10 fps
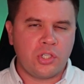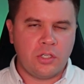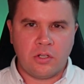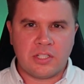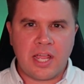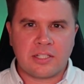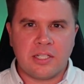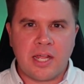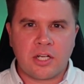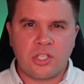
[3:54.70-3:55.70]
your tax
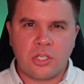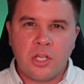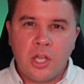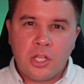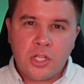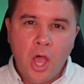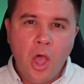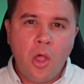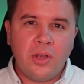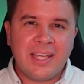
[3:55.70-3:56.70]
deduction to
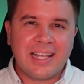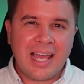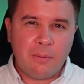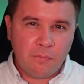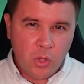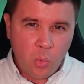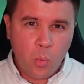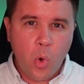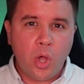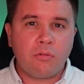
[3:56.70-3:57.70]
only claim for the
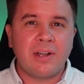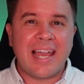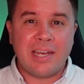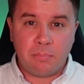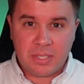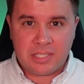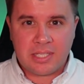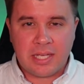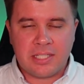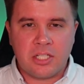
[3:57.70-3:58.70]
work-related
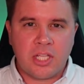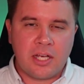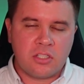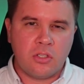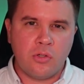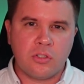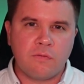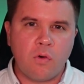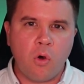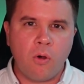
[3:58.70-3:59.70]
percentage that it's used
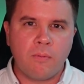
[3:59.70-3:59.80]
for.